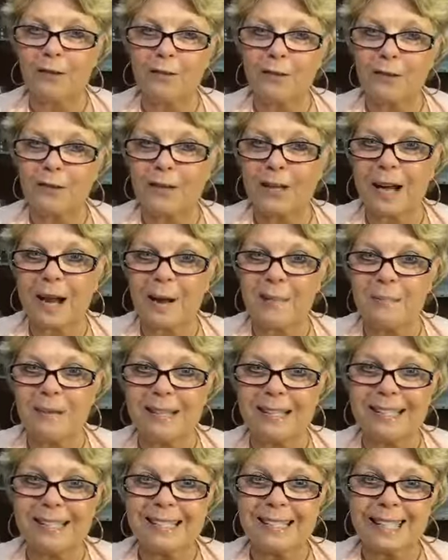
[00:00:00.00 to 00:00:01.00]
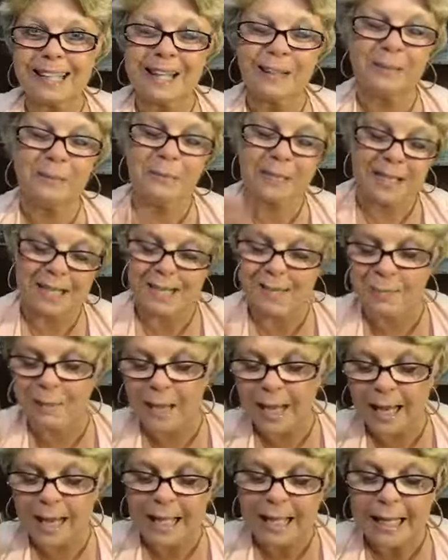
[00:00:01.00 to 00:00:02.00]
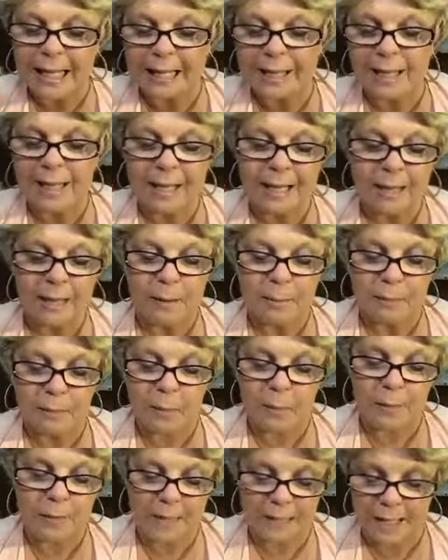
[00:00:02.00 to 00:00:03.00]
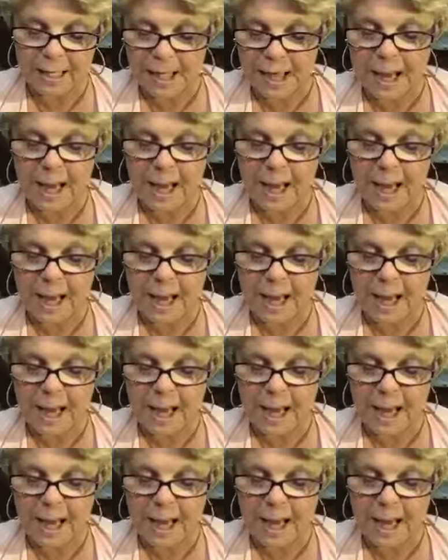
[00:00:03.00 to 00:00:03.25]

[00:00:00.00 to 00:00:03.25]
of your comments later because when I get moving,